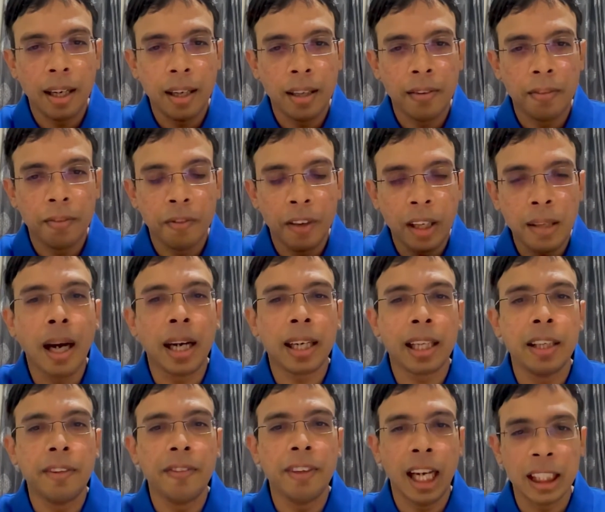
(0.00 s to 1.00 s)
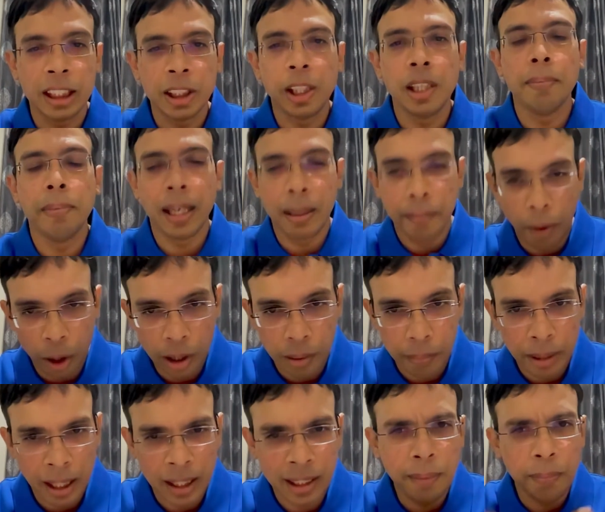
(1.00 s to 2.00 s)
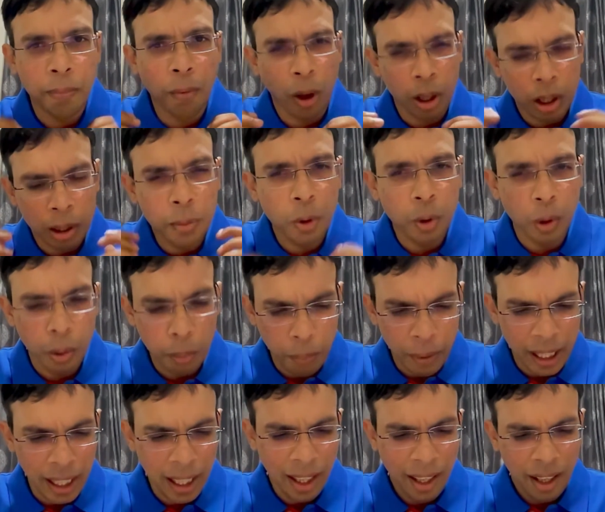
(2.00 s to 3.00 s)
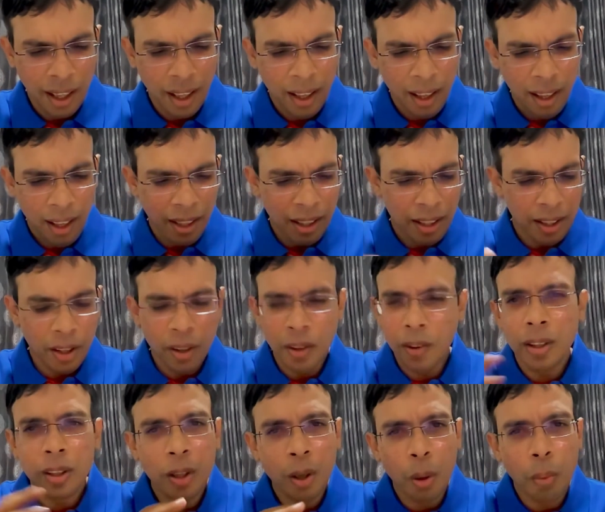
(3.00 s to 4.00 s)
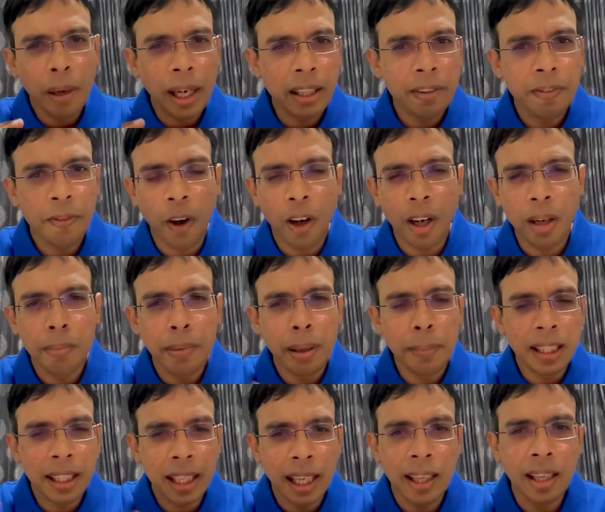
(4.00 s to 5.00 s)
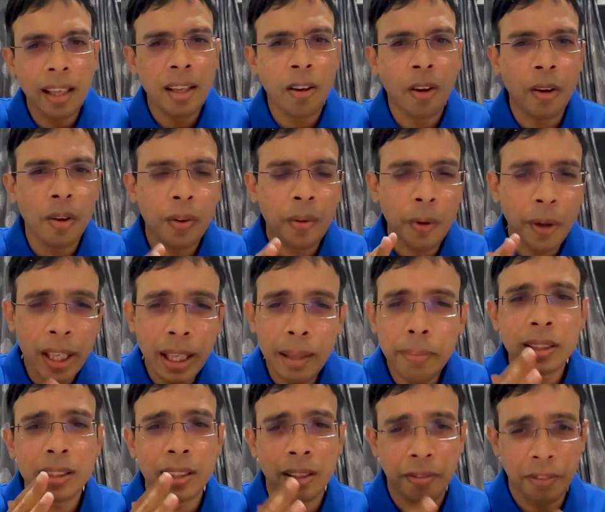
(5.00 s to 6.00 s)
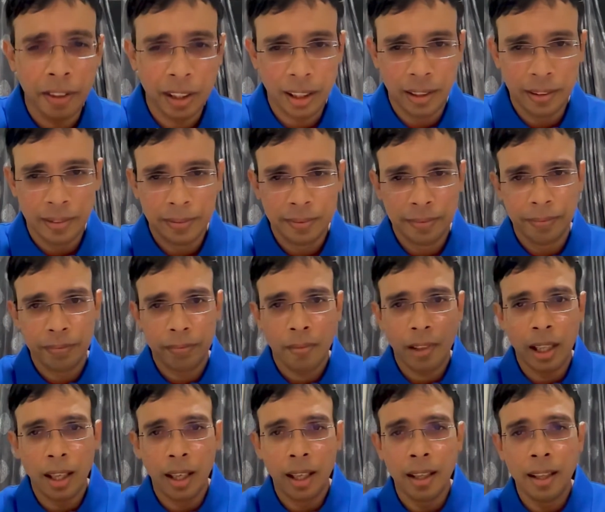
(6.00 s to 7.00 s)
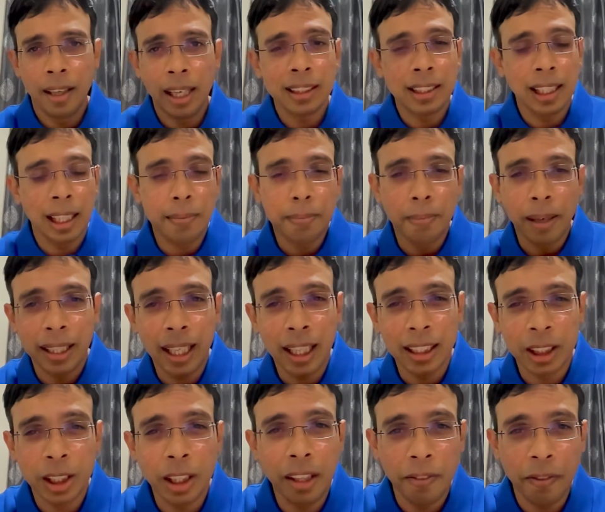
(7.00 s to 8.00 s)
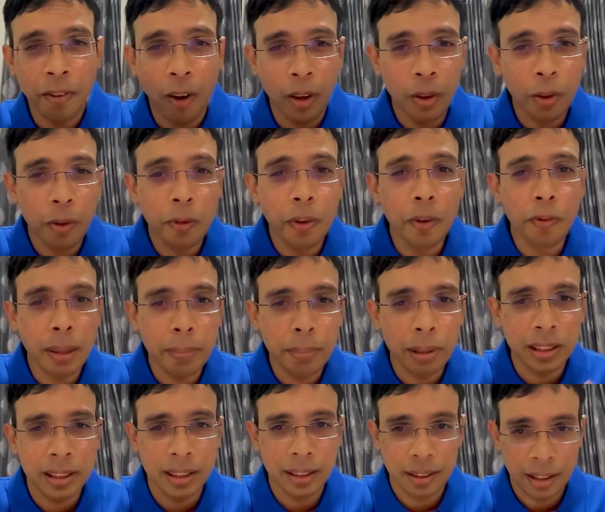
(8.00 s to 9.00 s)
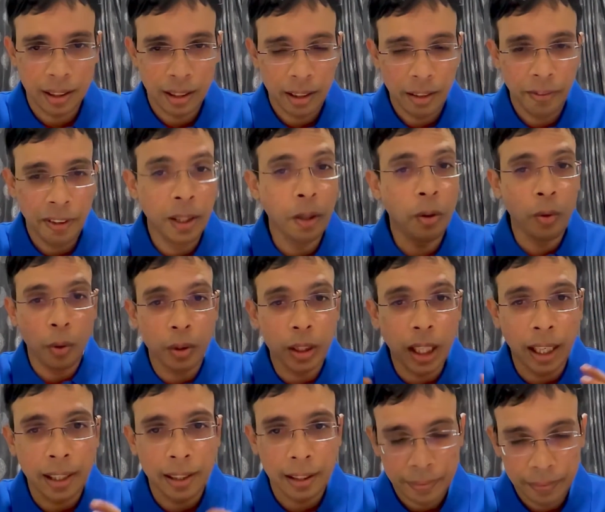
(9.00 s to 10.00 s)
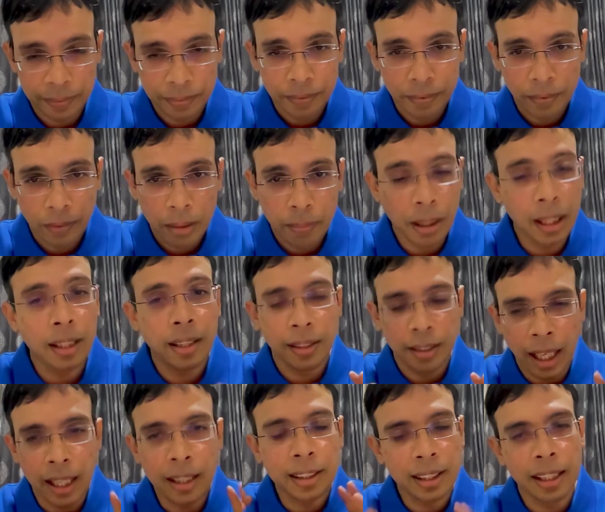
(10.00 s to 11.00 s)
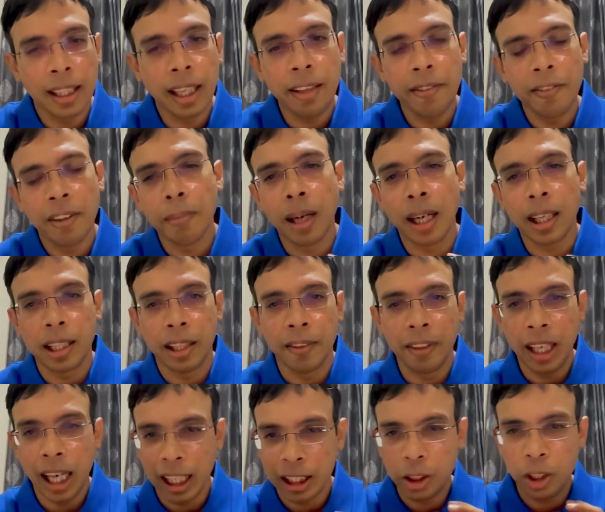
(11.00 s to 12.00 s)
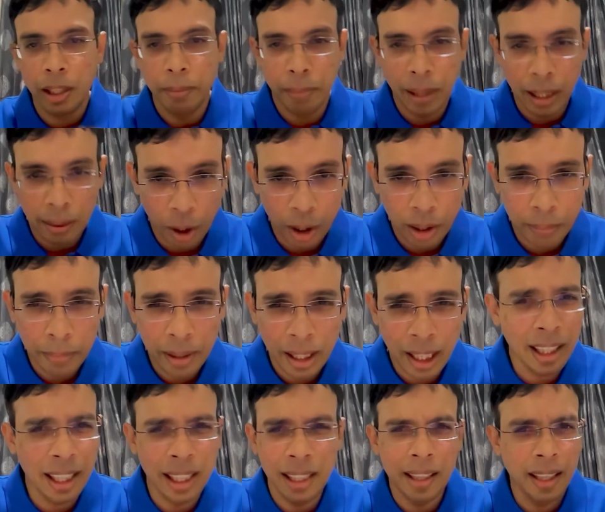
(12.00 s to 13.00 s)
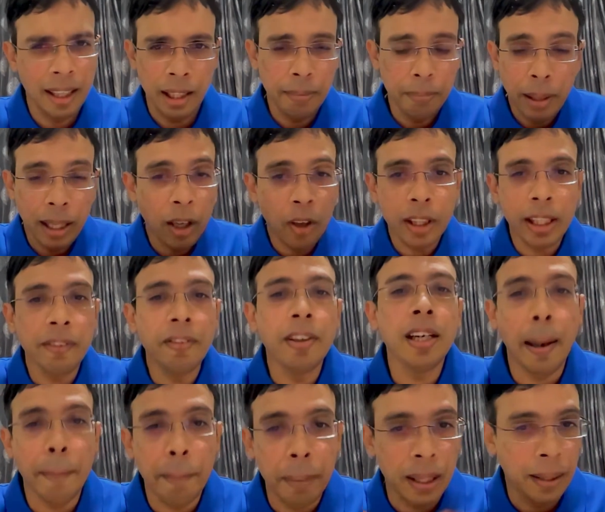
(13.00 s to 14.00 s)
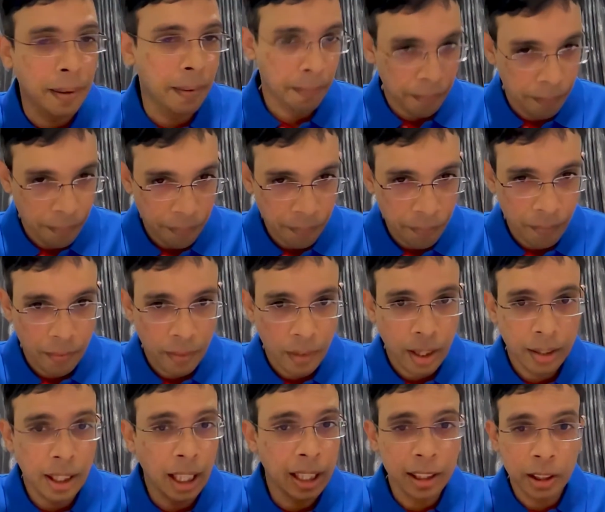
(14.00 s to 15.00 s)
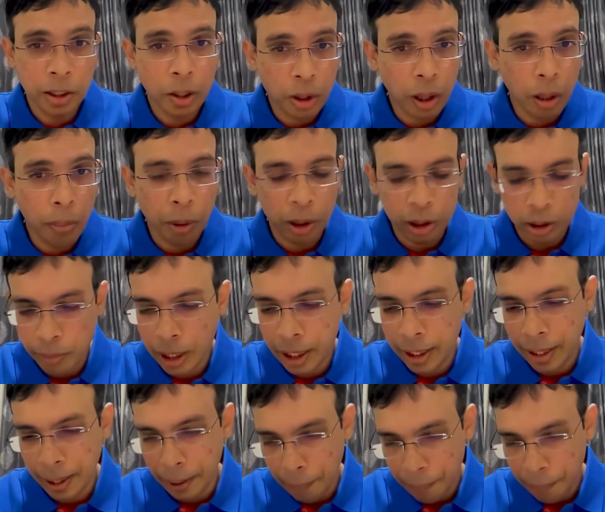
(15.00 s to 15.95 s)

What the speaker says: when market will actually make bottom, and that bottom could be, Dow might fall maybe 10 or 20% further, and Nasdaq might actually fall to 50%. We don't know that, but that is the day when market will actually make bottom, and it may not even happen. That is also a possibility.